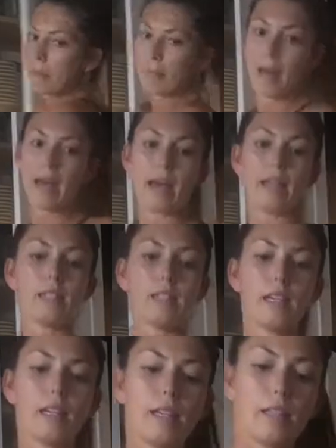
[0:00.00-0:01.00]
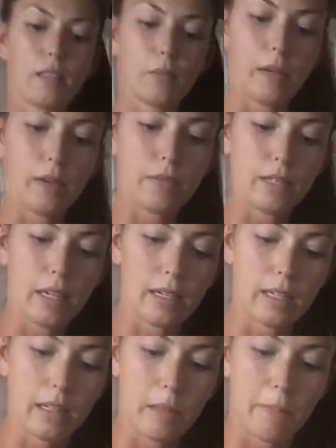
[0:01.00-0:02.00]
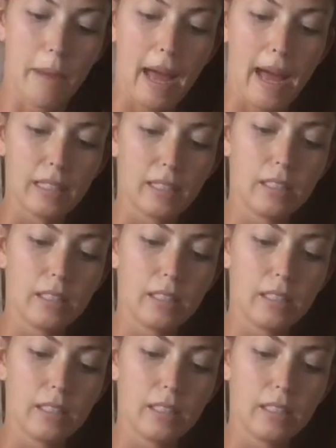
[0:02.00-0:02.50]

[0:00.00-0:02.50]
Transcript: bet. That's what I've done in the past.